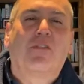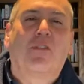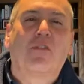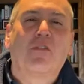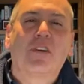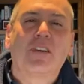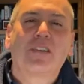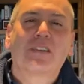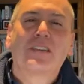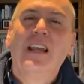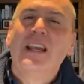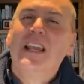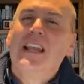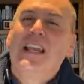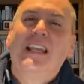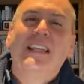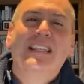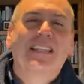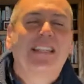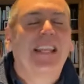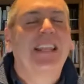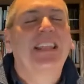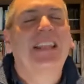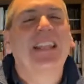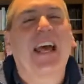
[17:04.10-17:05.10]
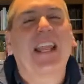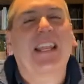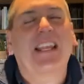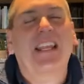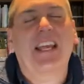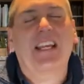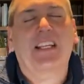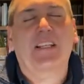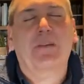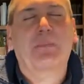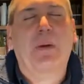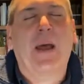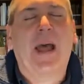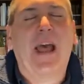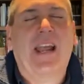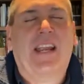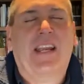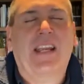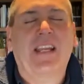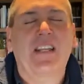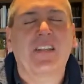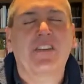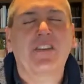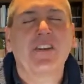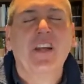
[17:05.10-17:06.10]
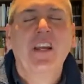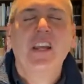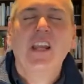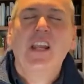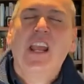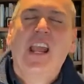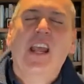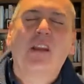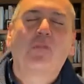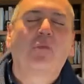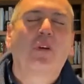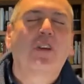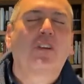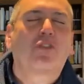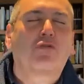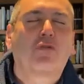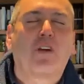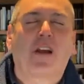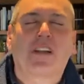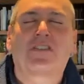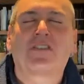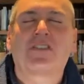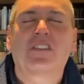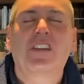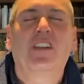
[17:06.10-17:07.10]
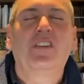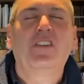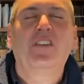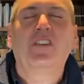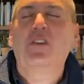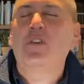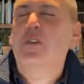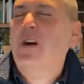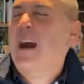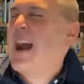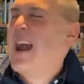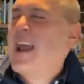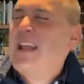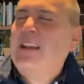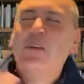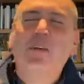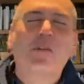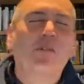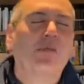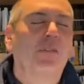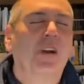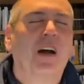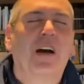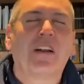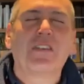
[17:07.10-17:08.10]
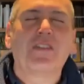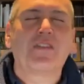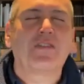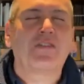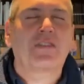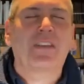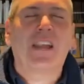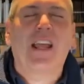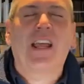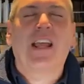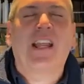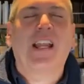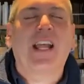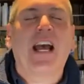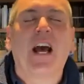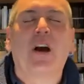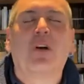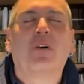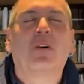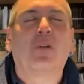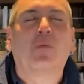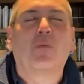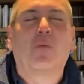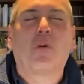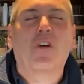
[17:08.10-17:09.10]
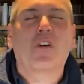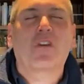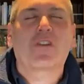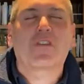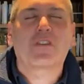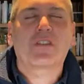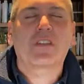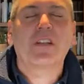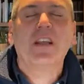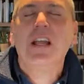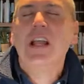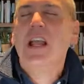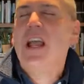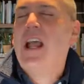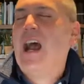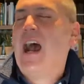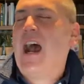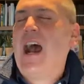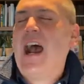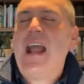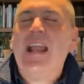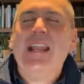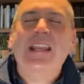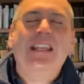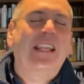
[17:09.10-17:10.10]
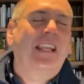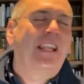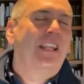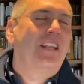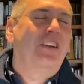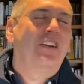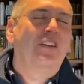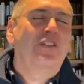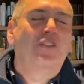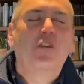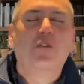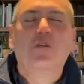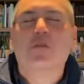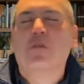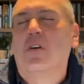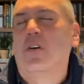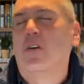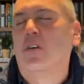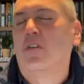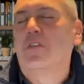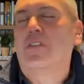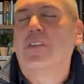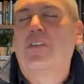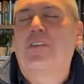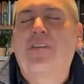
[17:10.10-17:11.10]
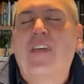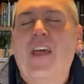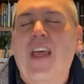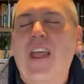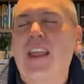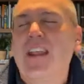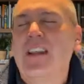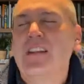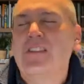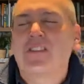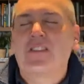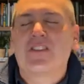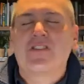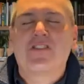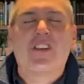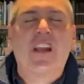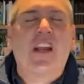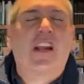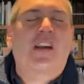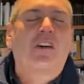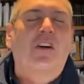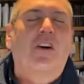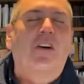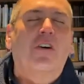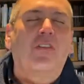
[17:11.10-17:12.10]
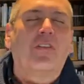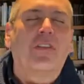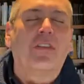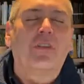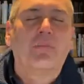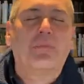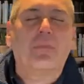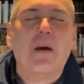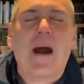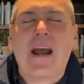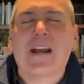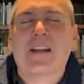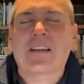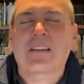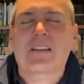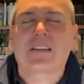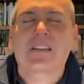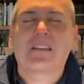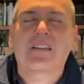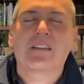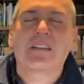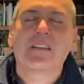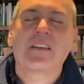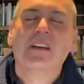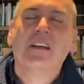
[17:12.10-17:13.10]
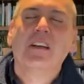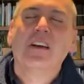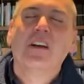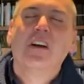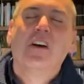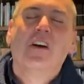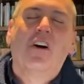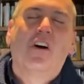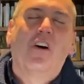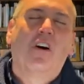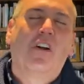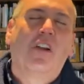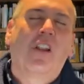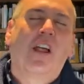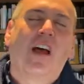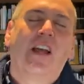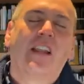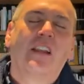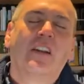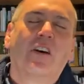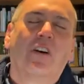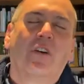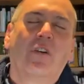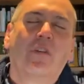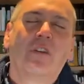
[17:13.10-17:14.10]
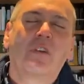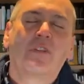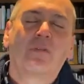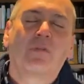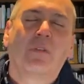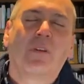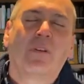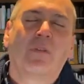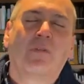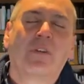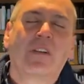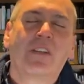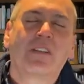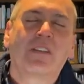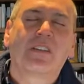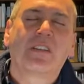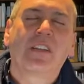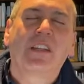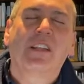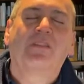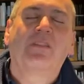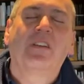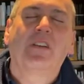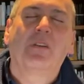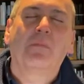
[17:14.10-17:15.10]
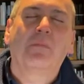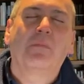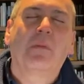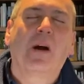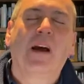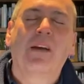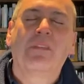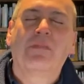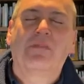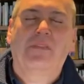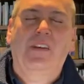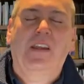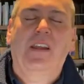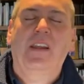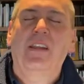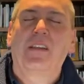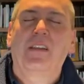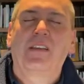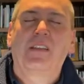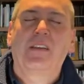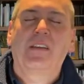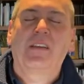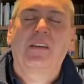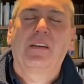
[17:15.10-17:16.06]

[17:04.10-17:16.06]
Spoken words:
for us is in that next package. And we trust in You. I don't understand how it works. I didn't do all the things and check all the boxes. All I know is we receive it by faith.